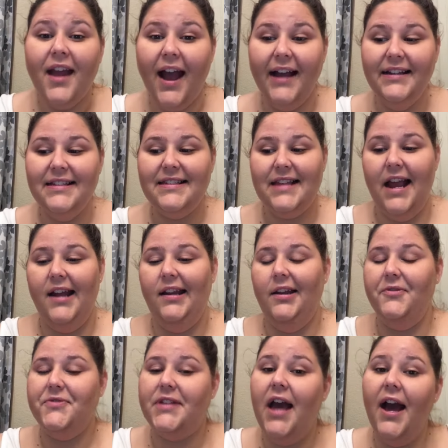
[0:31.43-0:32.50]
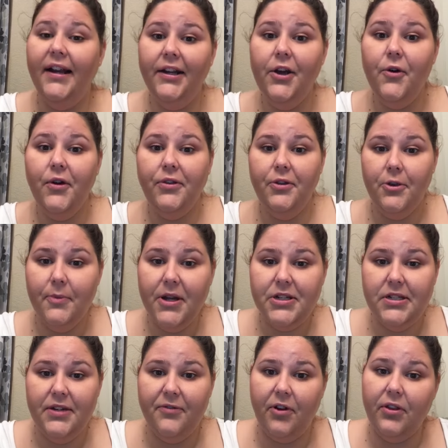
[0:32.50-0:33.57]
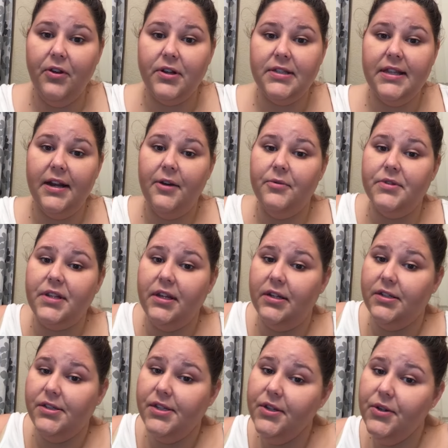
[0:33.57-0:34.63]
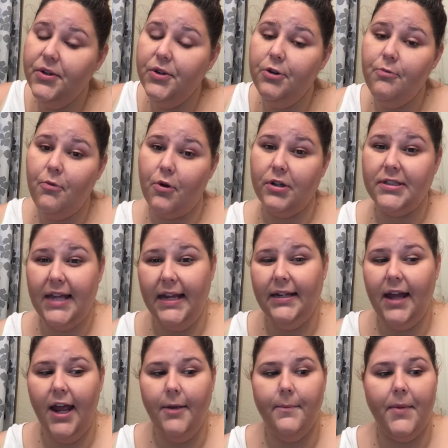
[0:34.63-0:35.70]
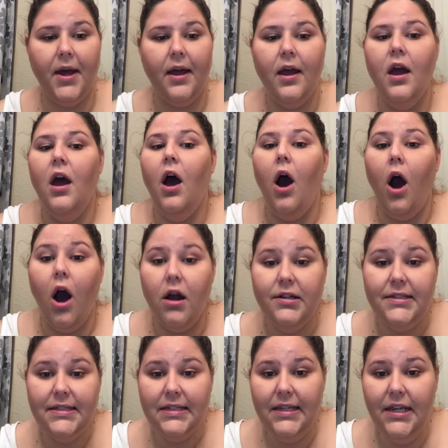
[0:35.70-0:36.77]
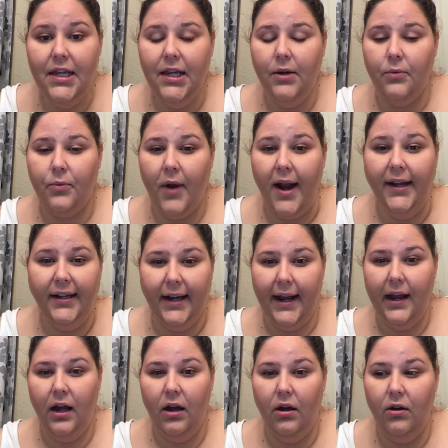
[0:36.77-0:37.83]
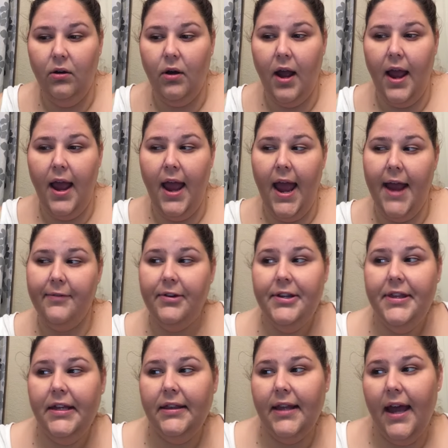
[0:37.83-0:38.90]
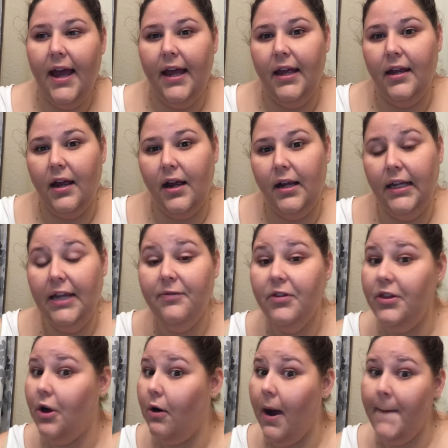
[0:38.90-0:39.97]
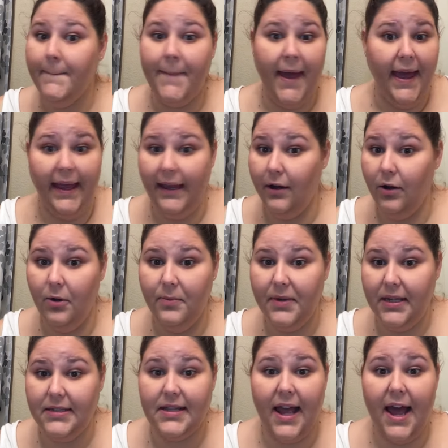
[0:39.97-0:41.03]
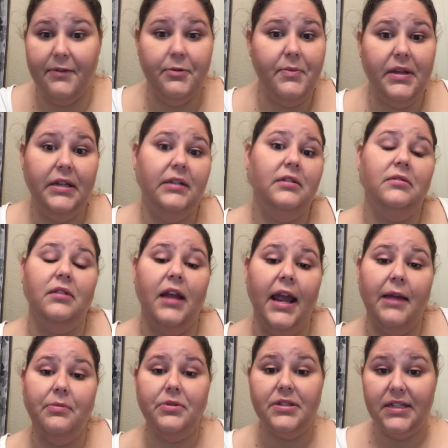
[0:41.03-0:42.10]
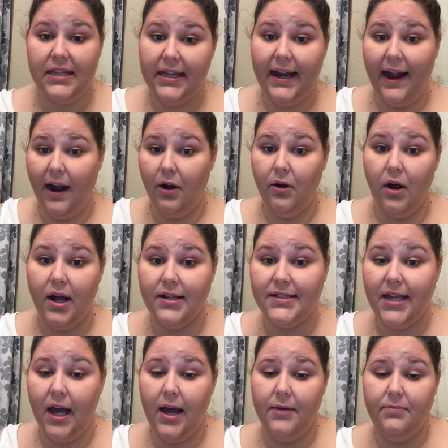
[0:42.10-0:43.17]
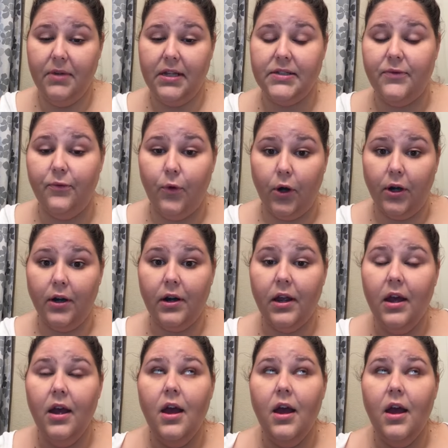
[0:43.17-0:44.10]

I decided I was kind of going through a bunch of different looks that I was gonna do, more date night, but honestly, right now, everything that, even though I'm pale because I haven't been able to get out a ton because of work,